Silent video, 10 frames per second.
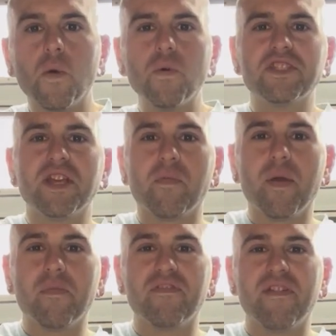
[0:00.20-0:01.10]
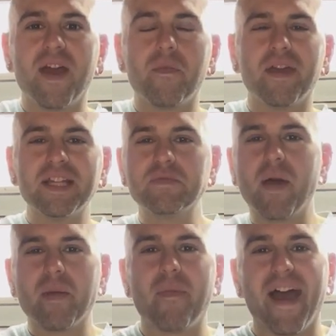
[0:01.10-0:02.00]
What's up, hippie fam? It's
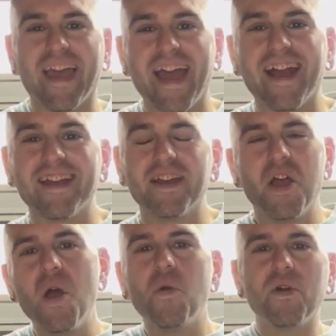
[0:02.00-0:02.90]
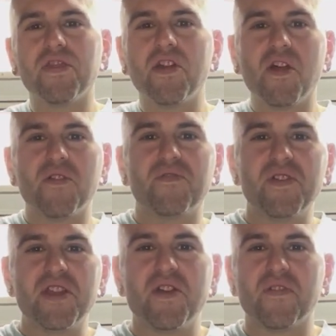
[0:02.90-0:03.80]
Mike back at it with another
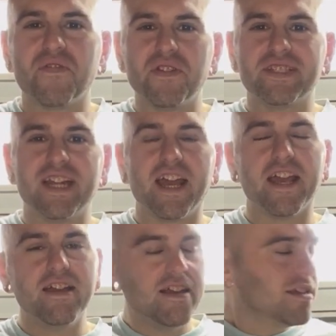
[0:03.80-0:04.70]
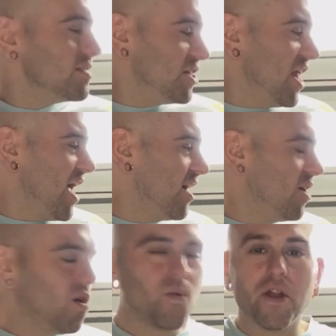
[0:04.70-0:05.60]
video for you today.
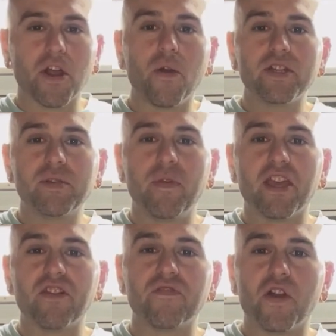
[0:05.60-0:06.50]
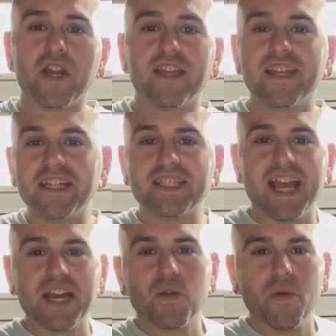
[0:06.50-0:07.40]
Today, we are going to be converting the
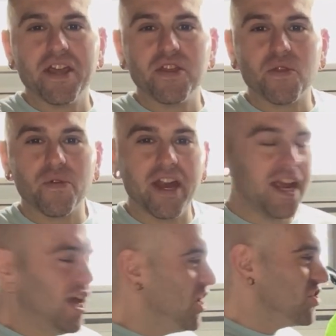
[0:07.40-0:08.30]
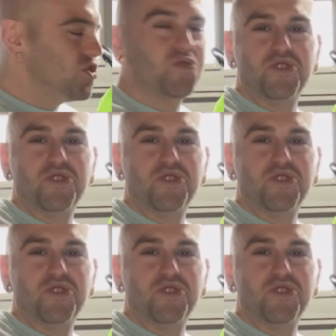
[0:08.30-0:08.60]
San Quentin 3 to